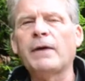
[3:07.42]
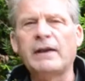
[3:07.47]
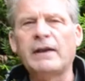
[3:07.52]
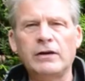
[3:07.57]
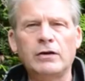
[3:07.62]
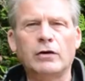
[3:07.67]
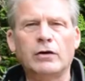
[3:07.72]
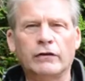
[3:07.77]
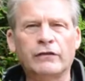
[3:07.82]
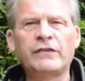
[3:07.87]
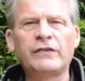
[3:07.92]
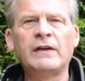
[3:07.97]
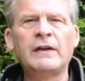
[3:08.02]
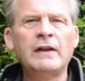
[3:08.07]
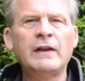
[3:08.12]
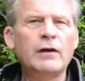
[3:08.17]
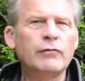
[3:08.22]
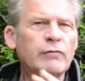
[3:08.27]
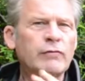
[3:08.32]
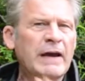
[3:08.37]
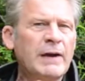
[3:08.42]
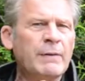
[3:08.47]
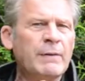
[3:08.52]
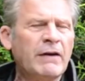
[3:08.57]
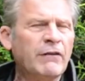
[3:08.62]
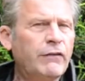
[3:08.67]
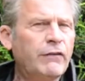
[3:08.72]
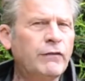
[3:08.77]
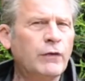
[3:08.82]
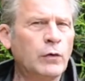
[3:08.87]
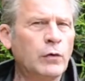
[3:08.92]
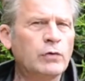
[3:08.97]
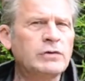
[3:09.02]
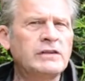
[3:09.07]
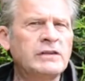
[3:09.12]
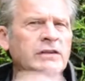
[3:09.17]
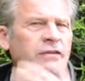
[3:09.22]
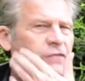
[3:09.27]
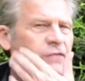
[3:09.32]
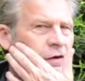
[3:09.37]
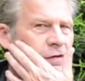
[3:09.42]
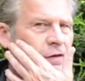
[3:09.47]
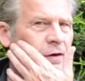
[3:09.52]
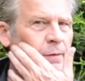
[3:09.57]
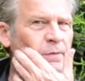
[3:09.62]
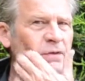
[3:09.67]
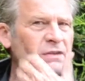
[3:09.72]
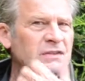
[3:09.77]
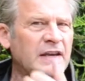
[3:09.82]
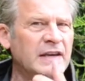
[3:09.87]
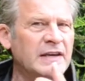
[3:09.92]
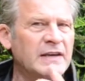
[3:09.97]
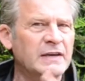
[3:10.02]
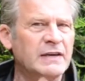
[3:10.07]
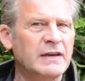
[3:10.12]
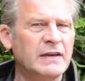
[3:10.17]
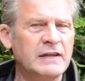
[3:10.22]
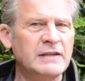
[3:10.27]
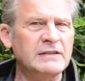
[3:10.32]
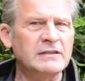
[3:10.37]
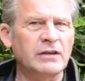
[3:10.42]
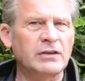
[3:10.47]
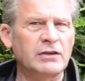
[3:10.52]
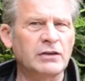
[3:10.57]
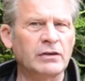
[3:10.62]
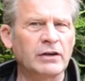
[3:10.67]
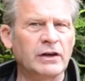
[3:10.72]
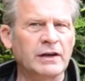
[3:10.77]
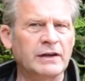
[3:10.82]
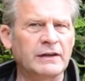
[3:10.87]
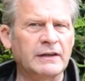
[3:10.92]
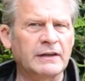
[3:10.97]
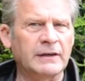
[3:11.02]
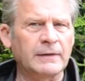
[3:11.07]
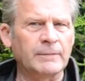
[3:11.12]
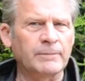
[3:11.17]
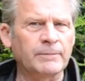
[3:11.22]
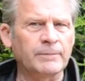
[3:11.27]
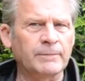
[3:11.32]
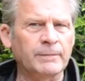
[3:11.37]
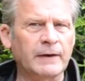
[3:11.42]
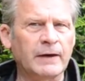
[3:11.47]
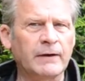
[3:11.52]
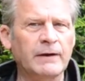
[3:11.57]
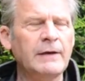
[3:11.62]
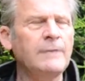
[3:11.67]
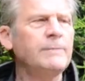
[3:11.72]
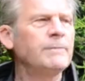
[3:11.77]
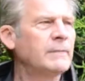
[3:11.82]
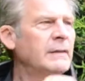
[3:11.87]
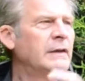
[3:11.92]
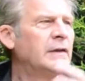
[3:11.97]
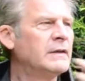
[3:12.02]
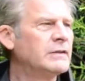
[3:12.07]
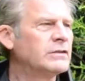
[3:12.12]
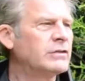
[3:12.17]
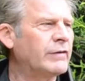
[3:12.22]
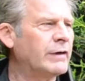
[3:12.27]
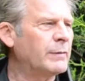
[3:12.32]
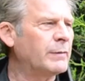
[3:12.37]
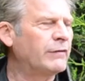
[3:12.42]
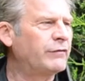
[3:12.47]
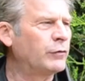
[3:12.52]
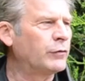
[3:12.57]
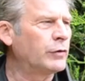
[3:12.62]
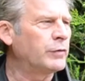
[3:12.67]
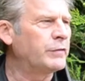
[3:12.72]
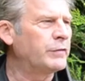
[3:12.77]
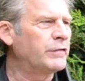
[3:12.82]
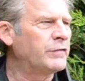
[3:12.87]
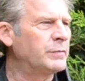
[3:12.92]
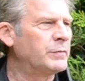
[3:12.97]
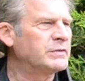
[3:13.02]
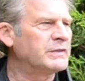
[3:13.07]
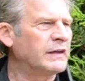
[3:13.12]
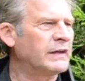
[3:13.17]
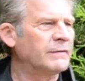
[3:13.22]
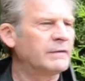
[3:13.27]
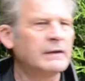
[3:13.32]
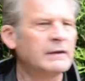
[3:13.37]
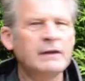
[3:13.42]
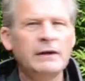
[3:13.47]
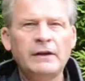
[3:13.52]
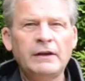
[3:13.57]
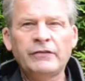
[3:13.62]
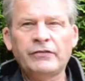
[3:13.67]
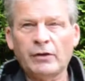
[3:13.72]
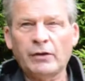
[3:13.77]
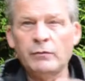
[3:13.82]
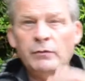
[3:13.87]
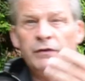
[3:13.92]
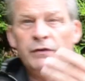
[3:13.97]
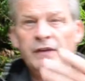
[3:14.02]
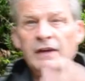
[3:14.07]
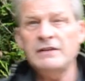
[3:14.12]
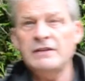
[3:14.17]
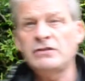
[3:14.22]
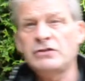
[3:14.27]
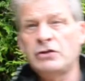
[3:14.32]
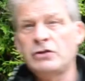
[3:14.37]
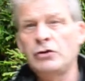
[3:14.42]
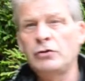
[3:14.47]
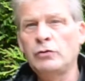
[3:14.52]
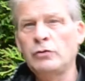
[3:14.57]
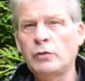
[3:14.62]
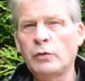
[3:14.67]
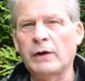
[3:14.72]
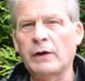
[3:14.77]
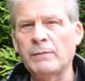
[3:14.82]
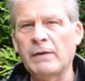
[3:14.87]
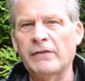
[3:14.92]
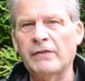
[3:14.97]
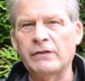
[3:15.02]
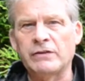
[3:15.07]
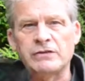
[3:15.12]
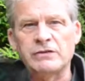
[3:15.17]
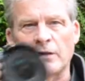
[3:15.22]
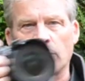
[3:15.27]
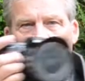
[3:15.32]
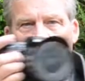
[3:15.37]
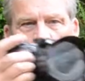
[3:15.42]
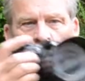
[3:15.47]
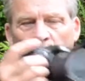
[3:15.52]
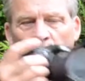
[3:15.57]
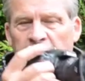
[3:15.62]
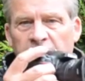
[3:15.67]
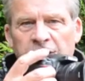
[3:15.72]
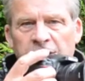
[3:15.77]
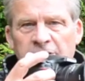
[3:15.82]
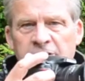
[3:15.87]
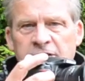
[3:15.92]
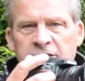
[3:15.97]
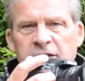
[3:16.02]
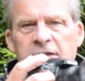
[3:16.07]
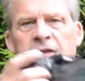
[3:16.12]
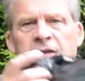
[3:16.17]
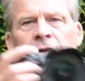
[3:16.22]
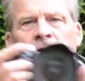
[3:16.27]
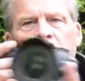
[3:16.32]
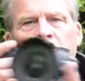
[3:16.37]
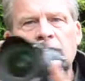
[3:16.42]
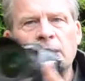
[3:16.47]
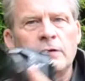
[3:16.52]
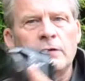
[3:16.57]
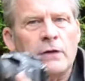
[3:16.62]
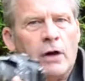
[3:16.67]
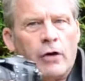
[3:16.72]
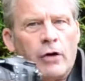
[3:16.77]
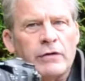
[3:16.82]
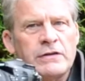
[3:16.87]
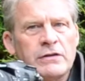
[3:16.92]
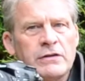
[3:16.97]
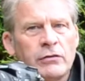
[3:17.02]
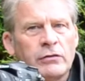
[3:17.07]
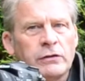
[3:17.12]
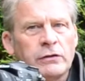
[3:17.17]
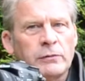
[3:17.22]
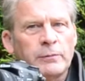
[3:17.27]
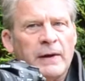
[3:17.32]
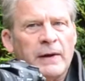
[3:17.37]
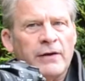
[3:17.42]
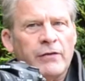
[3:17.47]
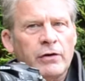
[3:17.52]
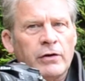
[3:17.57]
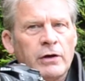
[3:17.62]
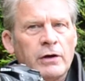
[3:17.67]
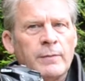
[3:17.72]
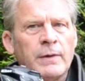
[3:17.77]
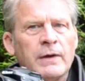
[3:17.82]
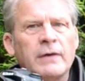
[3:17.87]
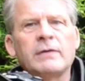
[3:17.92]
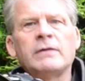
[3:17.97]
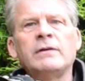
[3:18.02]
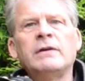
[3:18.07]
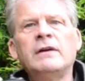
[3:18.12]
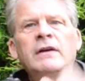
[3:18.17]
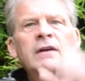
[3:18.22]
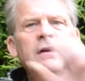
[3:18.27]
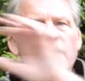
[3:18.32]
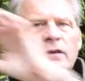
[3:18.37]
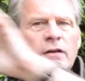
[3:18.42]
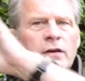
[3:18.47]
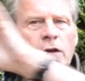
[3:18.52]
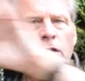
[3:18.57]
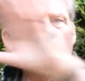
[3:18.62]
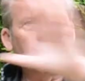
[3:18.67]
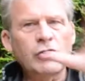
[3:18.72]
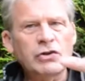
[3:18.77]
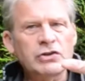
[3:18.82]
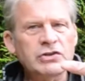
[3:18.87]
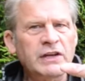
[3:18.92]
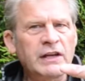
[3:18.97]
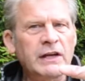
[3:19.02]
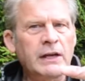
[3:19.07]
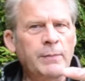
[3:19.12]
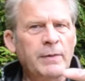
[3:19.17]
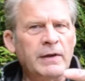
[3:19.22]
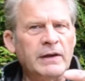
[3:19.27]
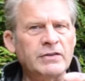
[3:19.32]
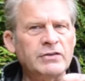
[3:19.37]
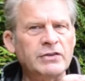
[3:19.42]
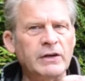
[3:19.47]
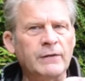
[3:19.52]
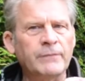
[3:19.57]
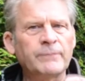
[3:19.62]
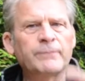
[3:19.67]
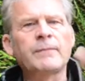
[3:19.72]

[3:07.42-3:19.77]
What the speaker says: enough. Around about 40 to 50% is a good idea. Okay, so around about 40-50%. So there's two quick methods. So the quick and easy horizontal panorama, long skinny picture.